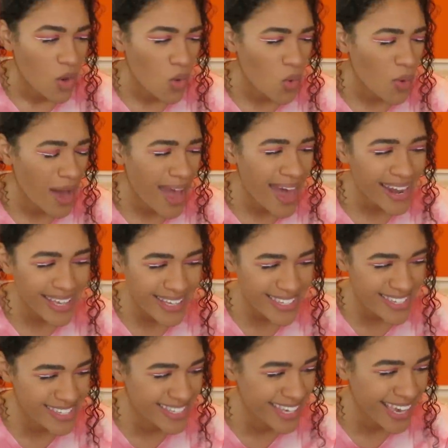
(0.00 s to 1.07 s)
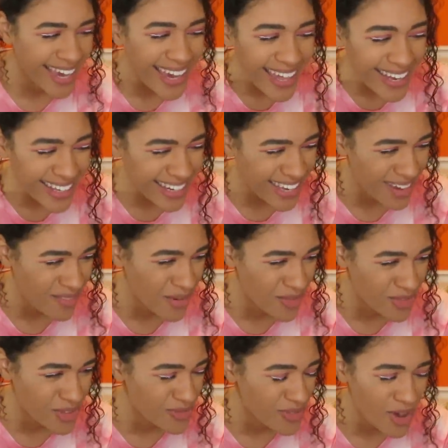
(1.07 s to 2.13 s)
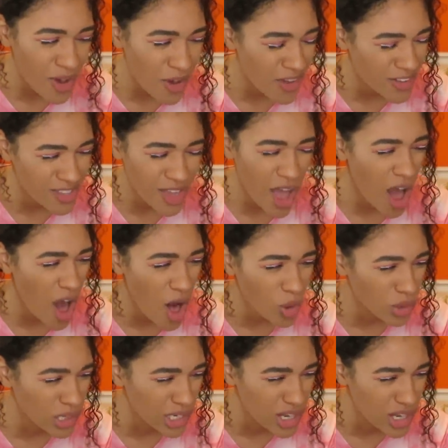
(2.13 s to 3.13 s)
Oh, Alex is killing it with the... Oh, her whole